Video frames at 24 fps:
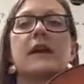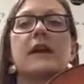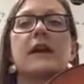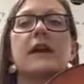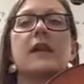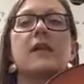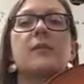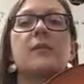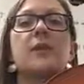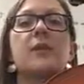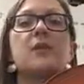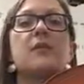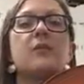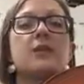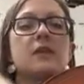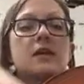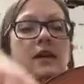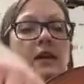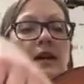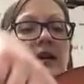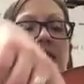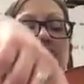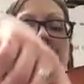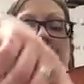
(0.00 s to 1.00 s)
our elbow,
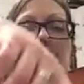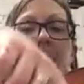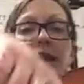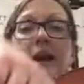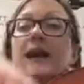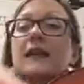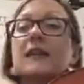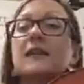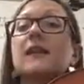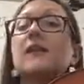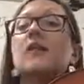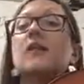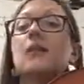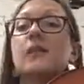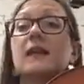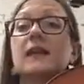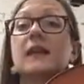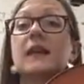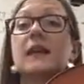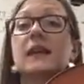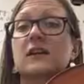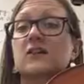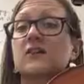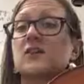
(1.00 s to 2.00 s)
and we
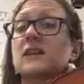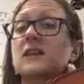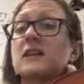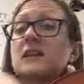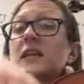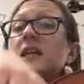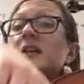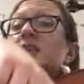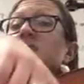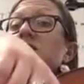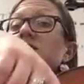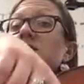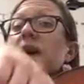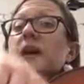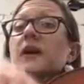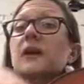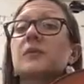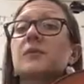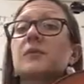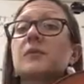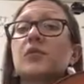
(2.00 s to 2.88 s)
can actually teeter-totter